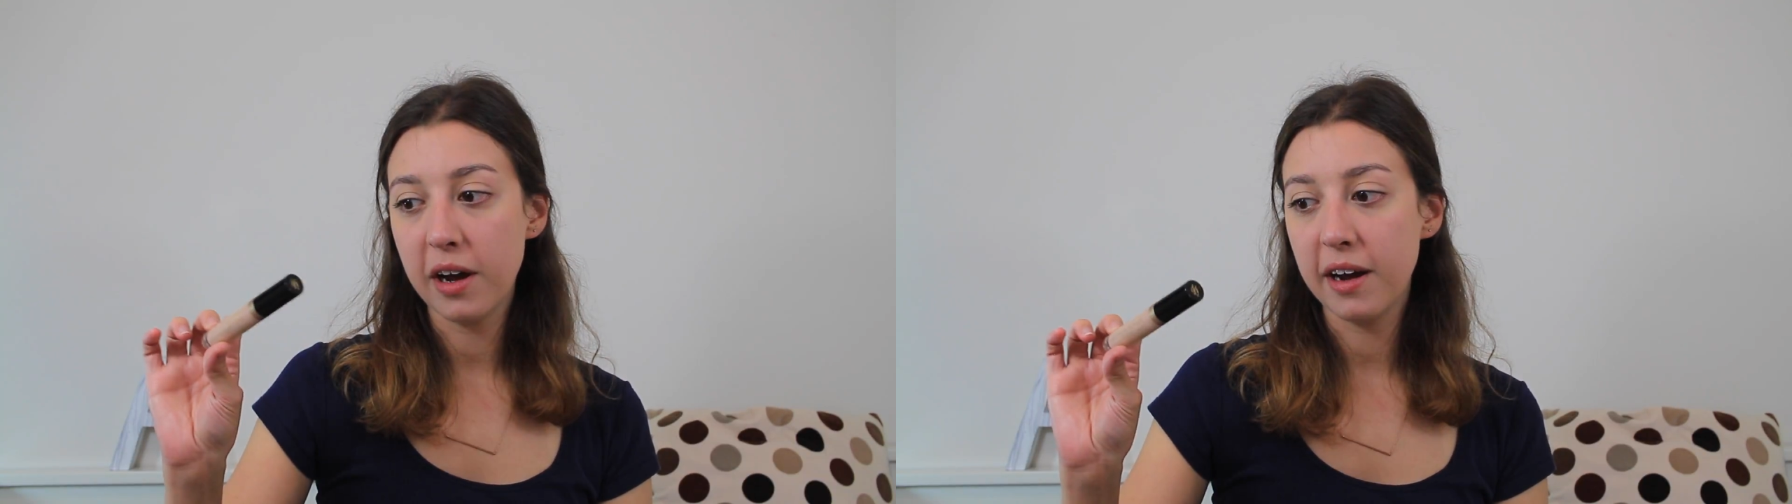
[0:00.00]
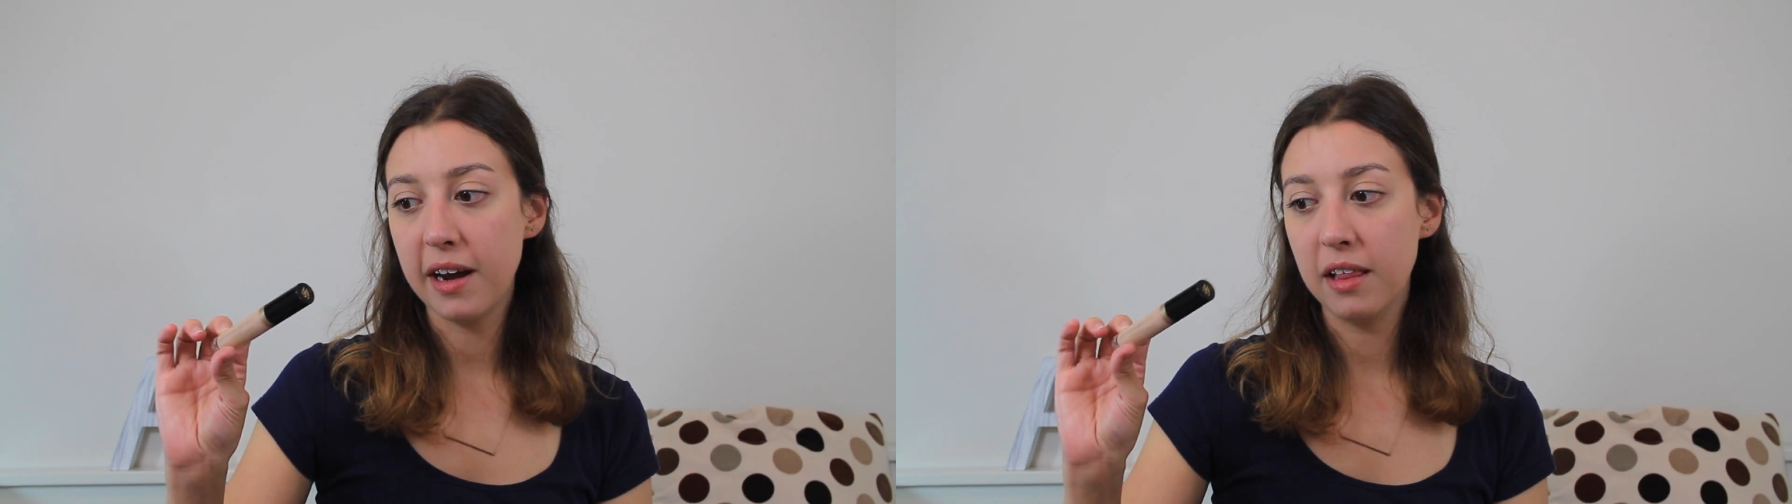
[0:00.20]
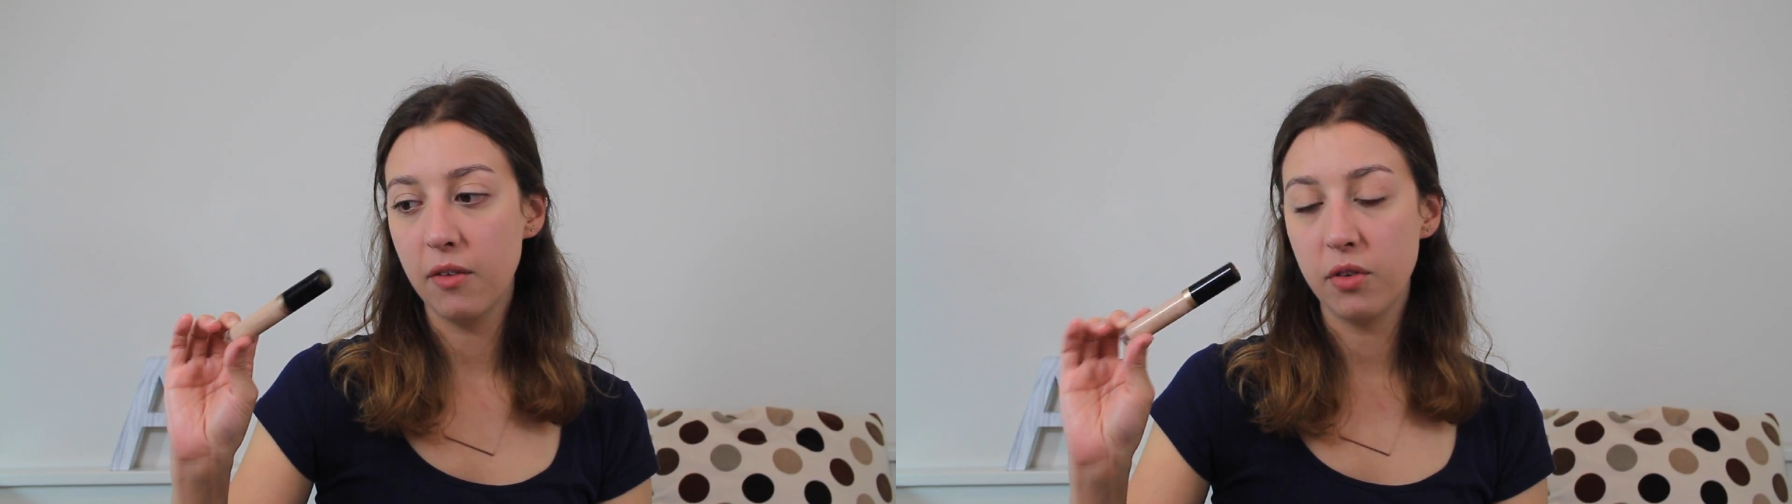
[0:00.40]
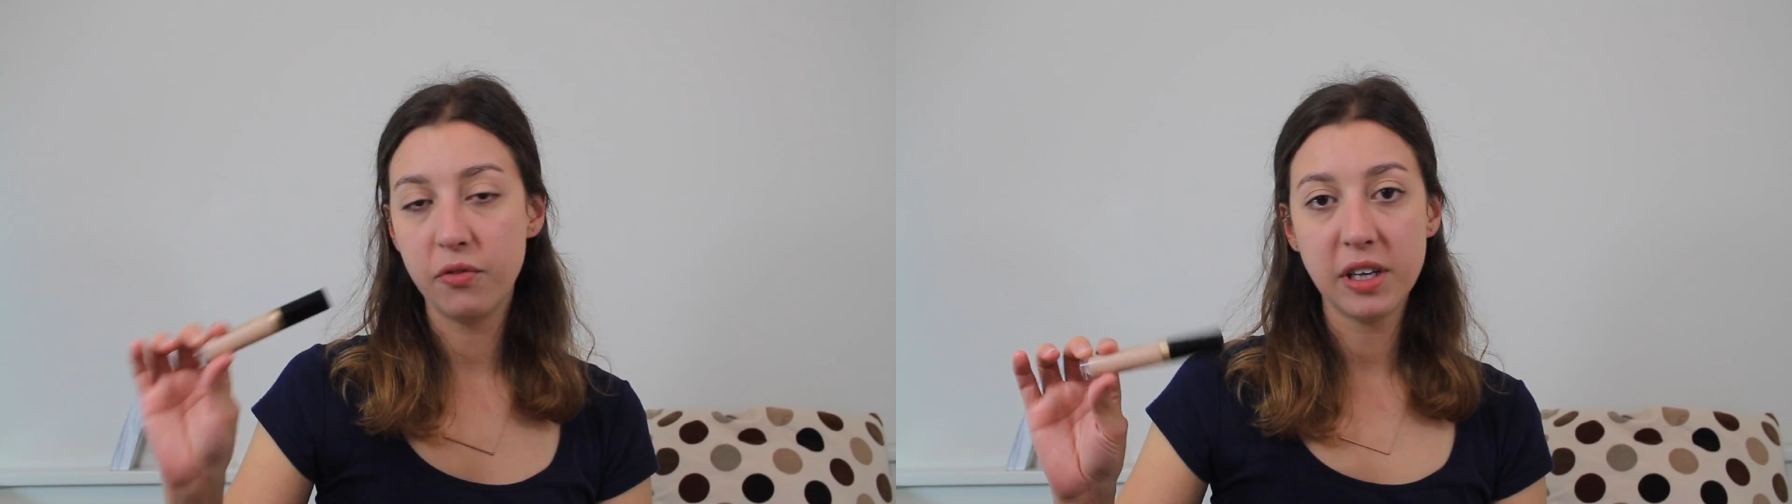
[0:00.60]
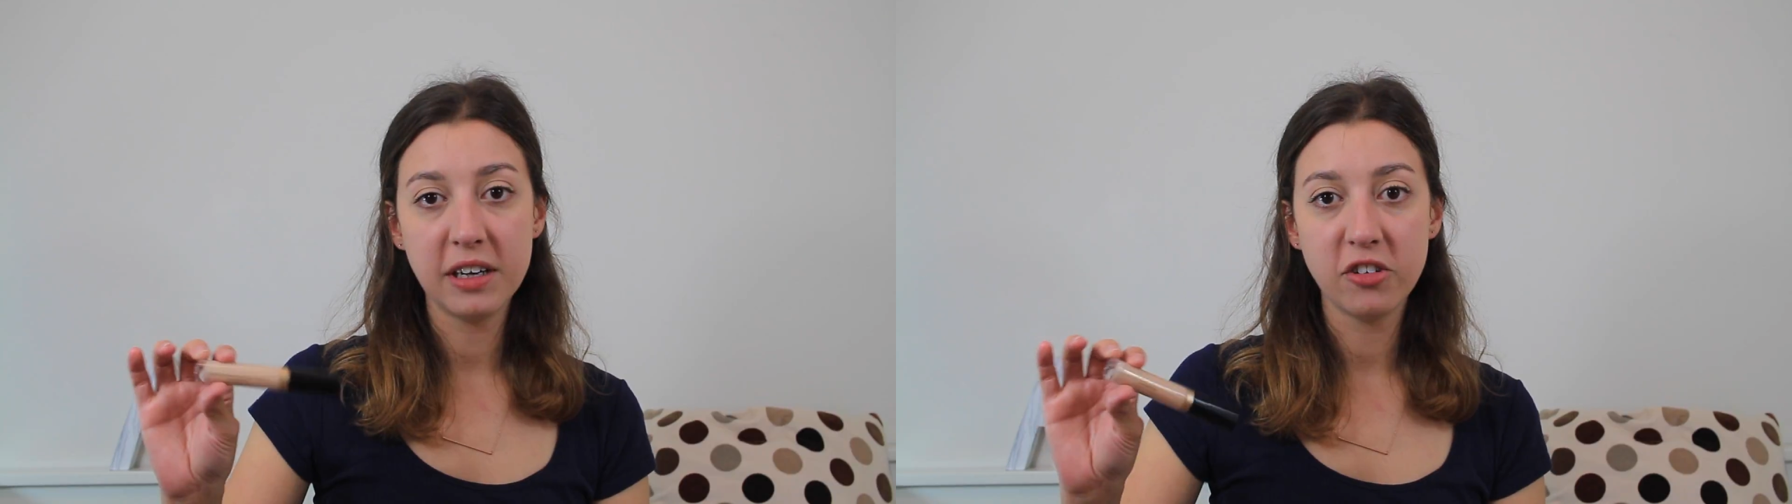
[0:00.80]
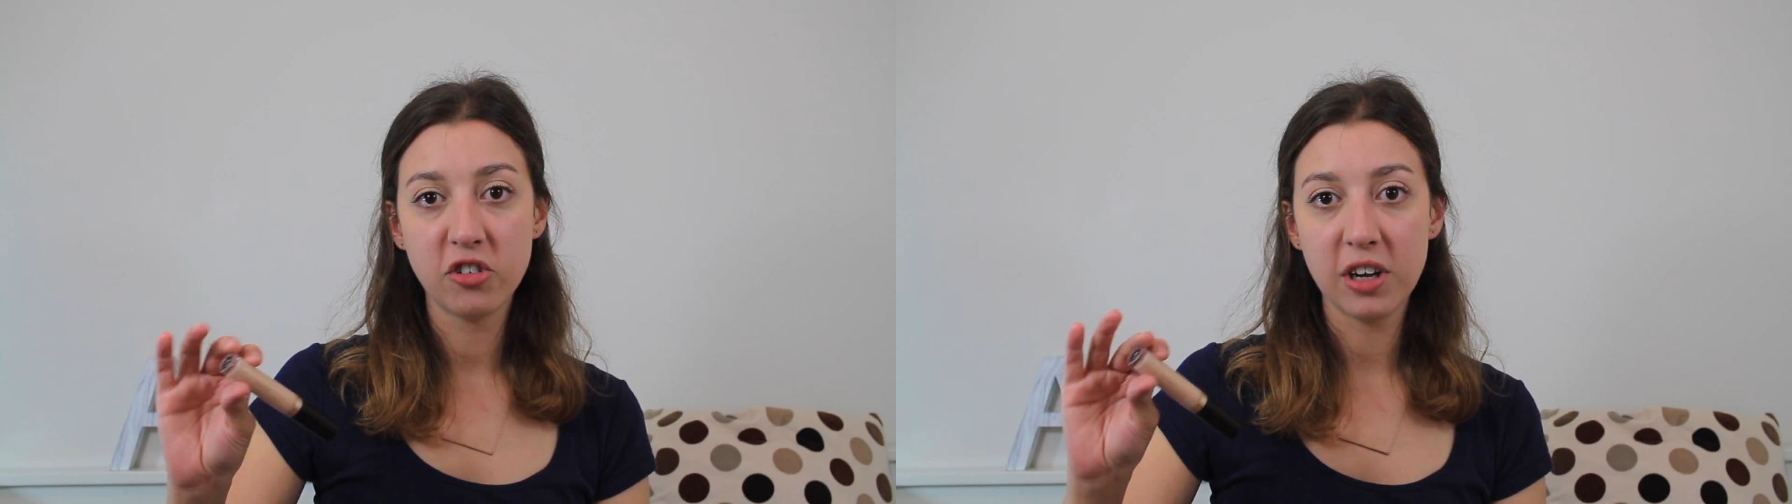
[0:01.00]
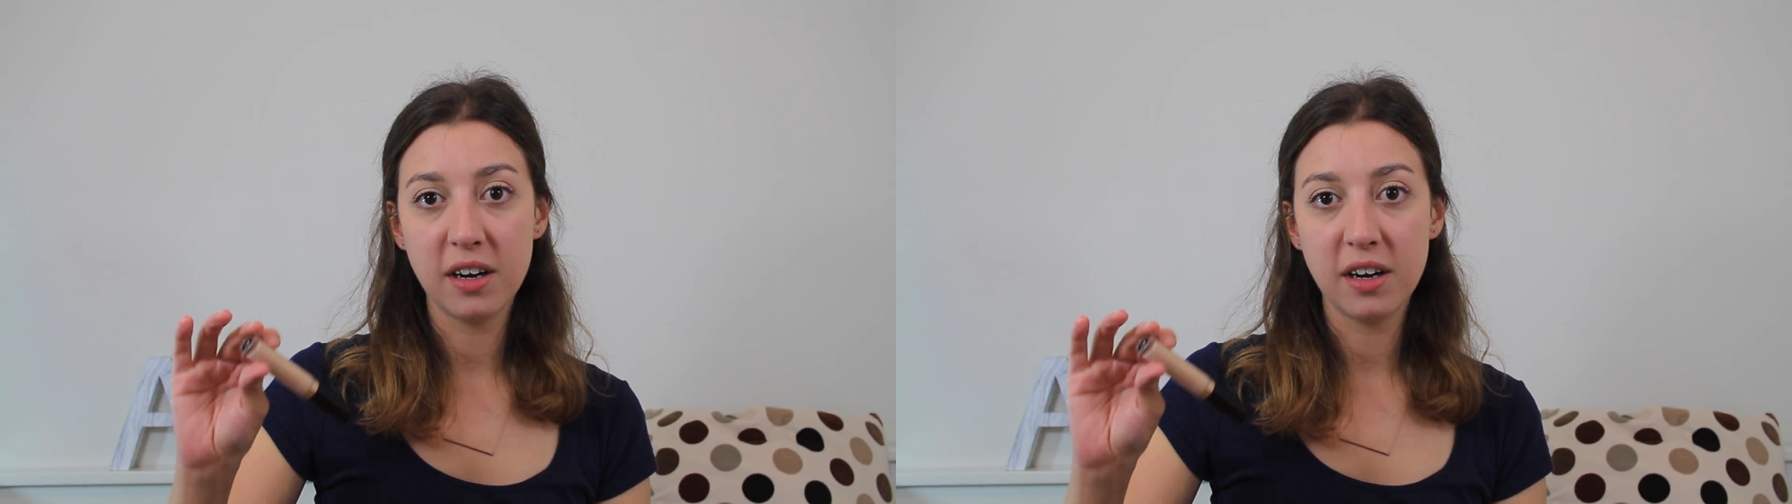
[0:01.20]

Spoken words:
I love the finish,